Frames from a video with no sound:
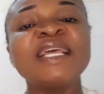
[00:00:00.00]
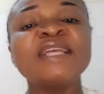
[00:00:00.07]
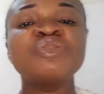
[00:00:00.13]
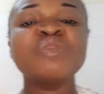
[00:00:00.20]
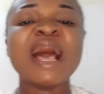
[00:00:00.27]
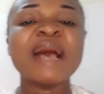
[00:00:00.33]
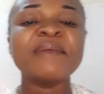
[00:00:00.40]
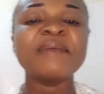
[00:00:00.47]
to
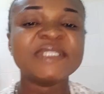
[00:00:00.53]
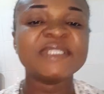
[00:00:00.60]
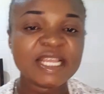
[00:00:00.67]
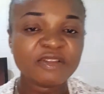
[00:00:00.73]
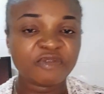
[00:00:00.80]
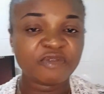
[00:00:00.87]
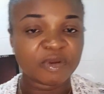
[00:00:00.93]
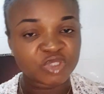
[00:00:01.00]
abstain
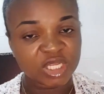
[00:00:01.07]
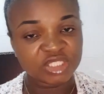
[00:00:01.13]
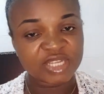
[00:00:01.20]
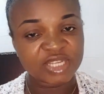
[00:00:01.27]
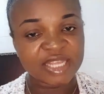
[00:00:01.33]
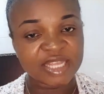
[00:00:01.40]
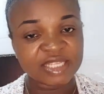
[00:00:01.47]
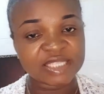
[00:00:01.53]
from
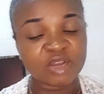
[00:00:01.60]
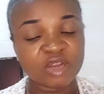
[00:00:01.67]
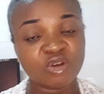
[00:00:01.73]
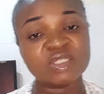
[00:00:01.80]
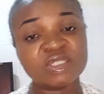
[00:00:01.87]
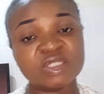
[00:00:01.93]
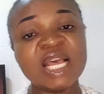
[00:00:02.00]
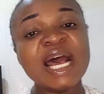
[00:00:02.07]
sexual
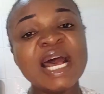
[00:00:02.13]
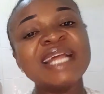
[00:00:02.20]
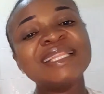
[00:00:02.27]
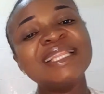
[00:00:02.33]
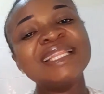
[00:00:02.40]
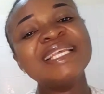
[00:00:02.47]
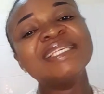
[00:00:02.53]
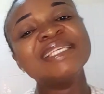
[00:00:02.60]
intercourse at
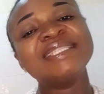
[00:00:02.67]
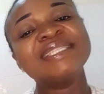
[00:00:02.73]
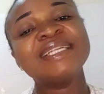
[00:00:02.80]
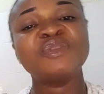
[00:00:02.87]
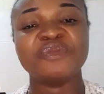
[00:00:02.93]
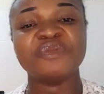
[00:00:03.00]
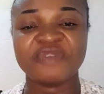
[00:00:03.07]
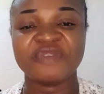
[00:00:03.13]
least 3
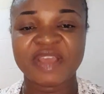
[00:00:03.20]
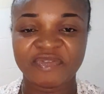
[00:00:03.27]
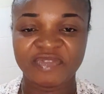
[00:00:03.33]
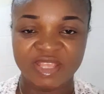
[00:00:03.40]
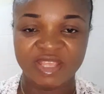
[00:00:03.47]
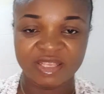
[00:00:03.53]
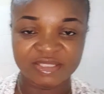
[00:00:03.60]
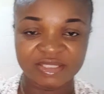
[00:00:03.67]
to 5
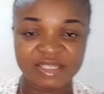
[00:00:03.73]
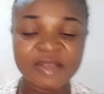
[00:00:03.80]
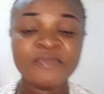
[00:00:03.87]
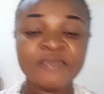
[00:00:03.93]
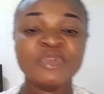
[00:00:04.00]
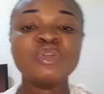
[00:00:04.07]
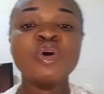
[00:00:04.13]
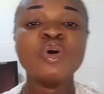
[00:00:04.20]
days.
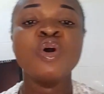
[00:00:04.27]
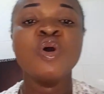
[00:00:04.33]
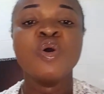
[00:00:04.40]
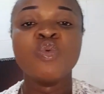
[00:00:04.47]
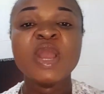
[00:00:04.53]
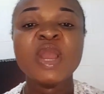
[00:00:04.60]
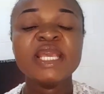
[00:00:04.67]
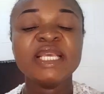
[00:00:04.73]
So
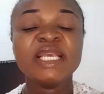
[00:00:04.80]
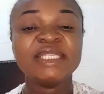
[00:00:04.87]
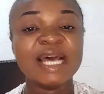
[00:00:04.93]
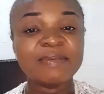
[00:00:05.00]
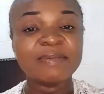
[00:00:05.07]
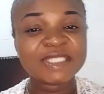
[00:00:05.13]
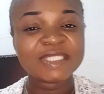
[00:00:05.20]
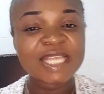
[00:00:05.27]
when he's
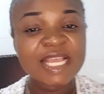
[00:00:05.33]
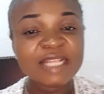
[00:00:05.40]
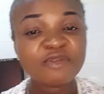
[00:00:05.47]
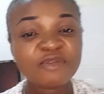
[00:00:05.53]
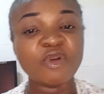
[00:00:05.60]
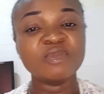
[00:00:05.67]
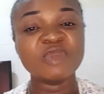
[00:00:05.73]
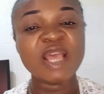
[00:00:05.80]
abstained
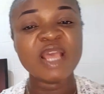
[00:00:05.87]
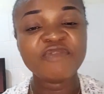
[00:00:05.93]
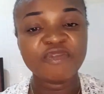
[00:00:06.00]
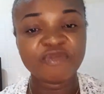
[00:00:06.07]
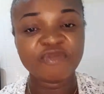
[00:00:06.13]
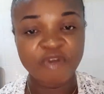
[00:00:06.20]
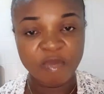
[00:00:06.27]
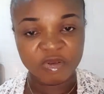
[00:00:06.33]
from every
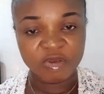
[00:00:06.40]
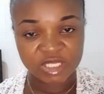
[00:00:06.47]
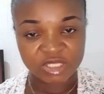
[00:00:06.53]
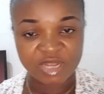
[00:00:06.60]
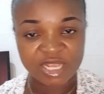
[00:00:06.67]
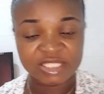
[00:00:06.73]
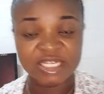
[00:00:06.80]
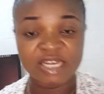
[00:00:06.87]
form of
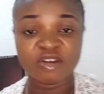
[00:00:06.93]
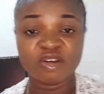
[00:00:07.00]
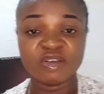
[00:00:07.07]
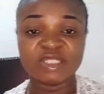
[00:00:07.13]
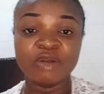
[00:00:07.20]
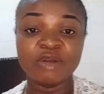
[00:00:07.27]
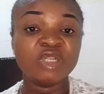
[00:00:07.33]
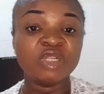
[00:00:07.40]
sexual intercourse
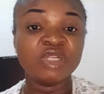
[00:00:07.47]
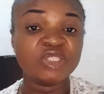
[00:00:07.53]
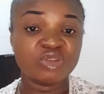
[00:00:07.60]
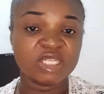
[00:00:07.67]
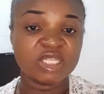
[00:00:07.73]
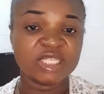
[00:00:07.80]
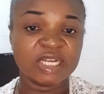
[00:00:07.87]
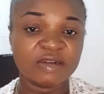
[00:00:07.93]
that will lead to
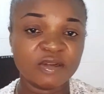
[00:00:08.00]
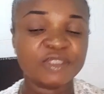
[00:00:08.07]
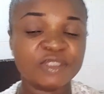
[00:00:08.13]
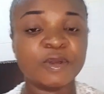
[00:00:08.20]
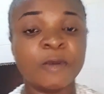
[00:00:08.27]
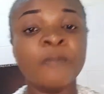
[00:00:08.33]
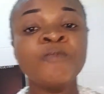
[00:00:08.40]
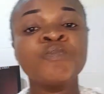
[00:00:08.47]

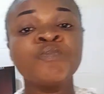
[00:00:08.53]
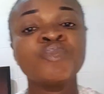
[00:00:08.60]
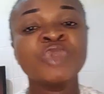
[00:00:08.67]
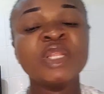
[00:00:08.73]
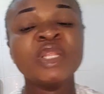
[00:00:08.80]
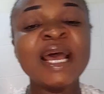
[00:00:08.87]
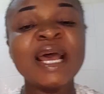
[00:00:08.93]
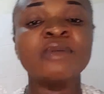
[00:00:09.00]
ejaculation,
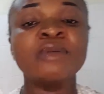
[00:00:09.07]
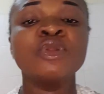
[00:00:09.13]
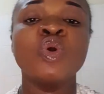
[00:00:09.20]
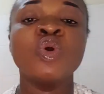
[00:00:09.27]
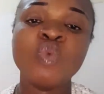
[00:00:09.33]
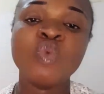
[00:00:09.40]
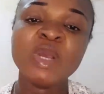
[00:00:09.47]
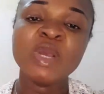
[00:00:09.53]
now
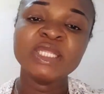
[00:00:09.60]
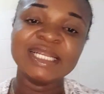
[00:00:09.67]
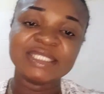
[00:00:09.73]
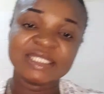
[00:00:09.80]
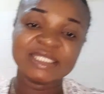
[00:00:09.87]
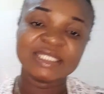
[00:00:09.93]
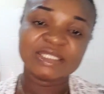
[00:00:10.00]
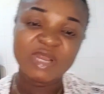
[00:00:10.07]
when
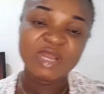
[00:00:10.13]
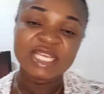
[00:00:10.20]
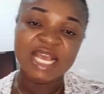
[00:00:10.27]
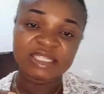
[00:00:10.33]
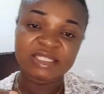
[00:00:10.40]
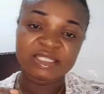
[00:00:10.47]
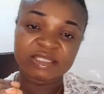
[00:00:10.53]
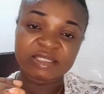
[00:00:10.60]
he
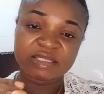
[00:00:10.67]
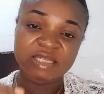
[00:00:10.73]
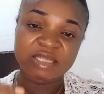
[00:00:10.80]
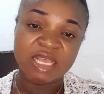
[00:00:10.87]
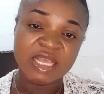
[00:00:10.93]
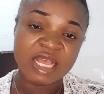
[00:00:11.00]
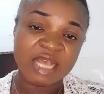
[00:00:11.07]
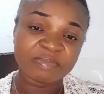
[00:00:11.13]
has
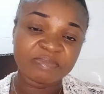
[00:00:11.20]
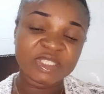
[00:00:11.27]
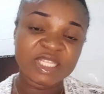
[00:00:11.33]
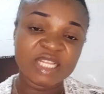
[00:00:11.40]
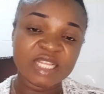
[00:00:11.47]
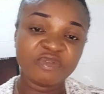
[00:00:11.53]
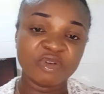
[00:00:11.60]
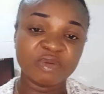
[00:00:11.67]

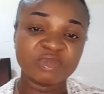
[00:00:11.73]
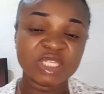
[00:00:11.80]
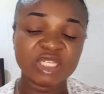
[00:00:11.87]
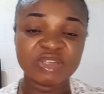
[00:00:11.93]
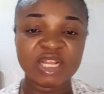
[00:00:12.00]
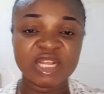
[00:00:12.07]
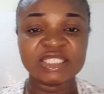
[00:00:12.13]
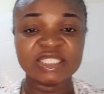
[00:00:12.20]
abstained from sexual
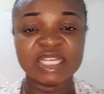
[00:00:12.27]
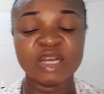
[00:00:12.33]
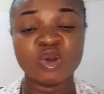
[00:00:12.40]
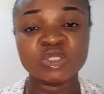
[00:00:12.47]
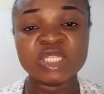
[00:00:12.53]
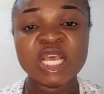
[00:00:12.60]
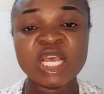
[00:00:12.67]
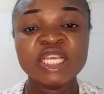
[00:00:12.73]
intercourse,
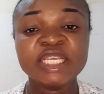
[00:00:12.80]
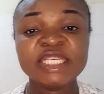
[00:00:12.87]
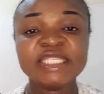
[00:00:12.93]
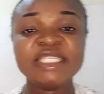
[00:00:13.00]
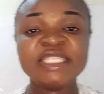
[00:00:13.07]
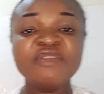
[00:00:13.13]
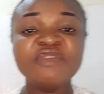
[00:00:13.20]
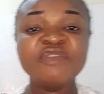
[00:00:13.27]
he's
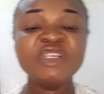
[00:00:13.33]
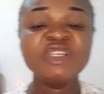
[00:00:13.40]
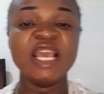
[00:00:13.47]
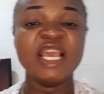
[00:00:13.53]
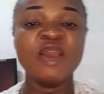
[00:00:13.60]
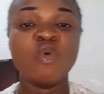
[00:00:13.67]
given a